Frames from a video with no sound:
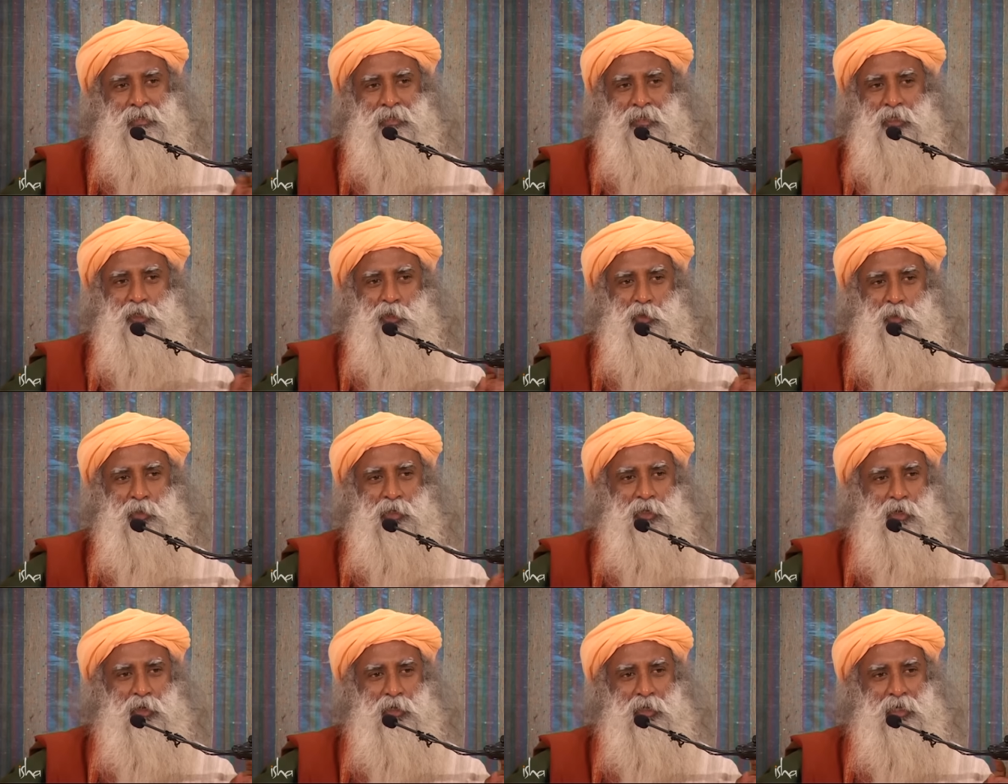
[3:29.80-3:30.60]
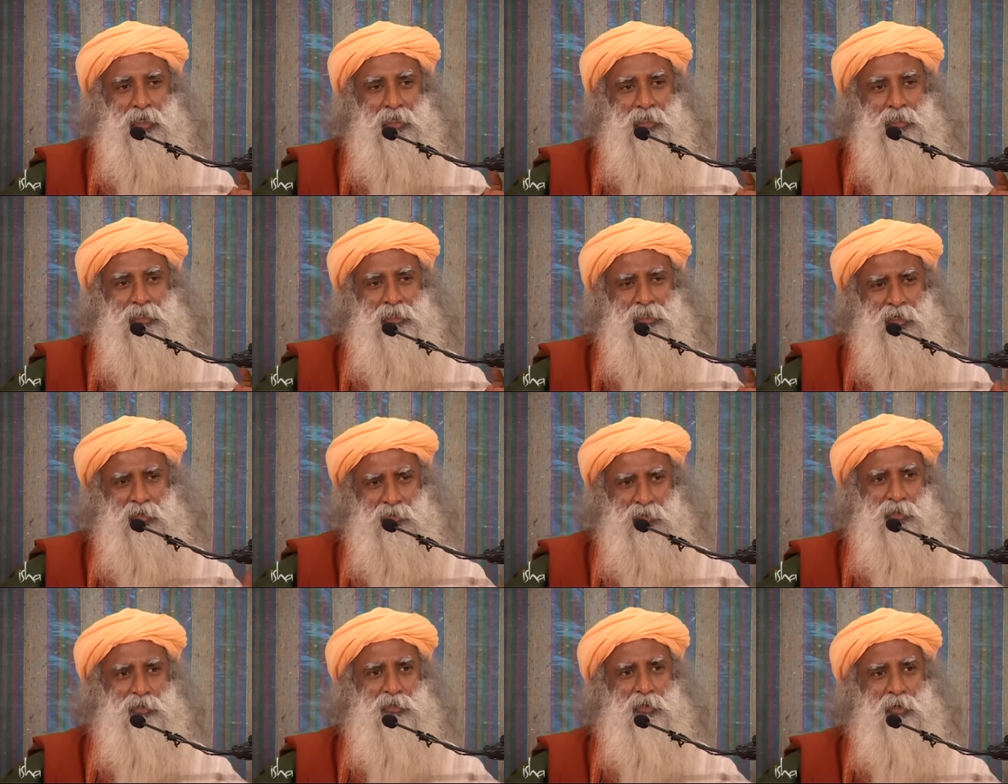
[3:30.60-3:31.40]
then you will not get this
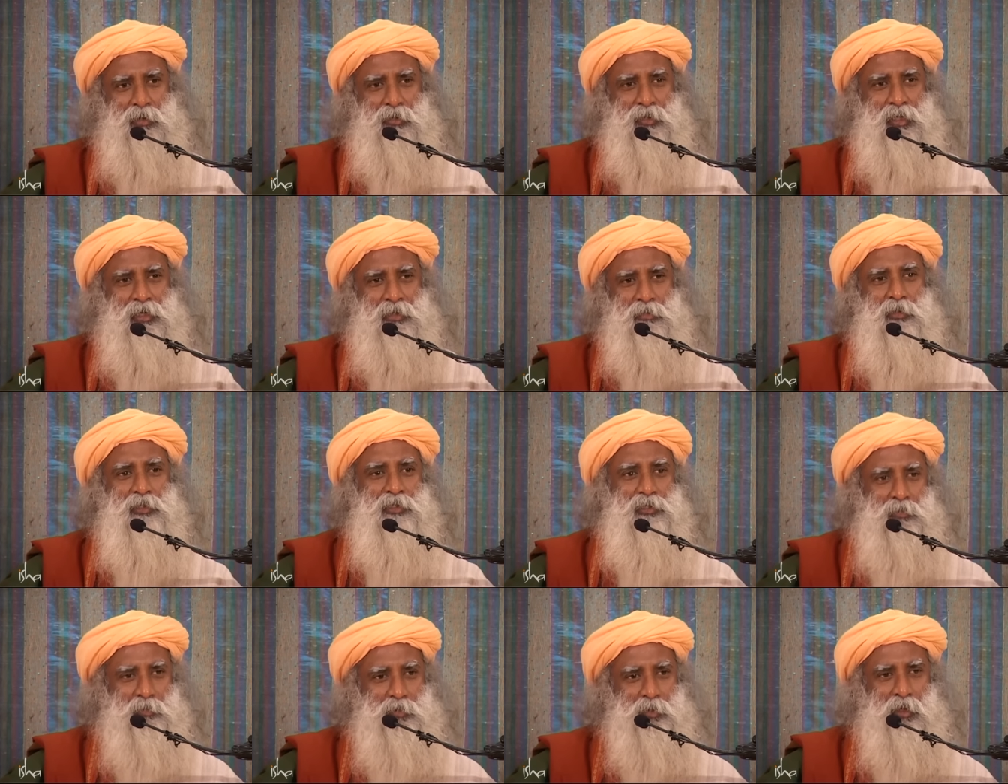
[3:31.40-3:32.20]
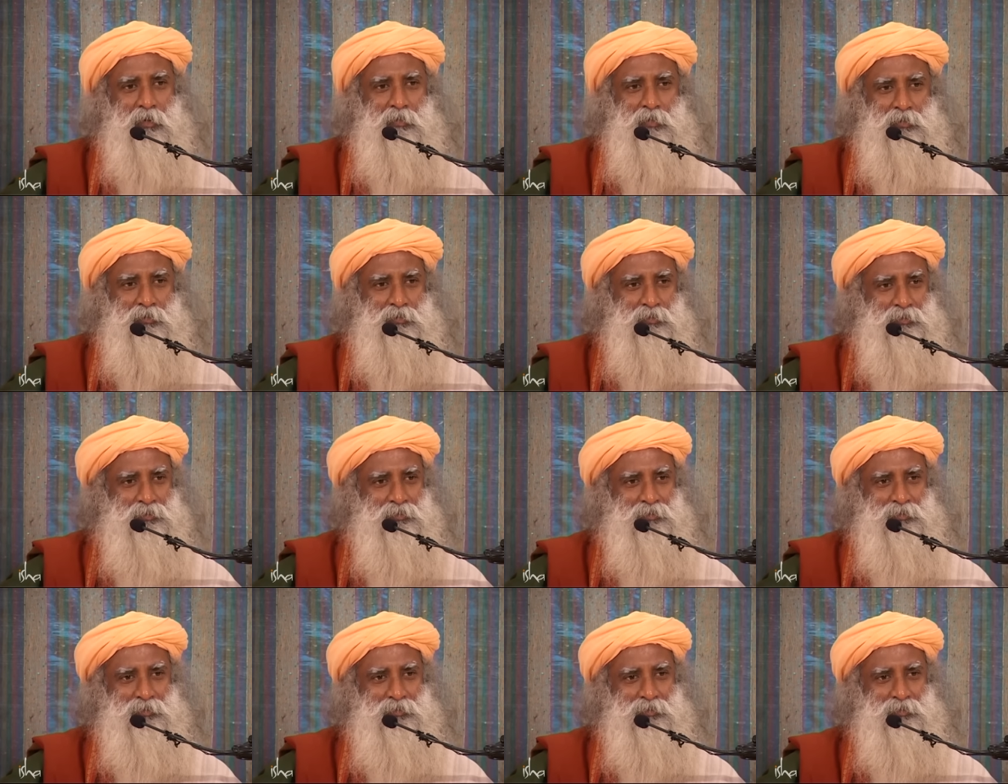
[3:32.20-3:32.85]
doubt, it's all right, what's the problem?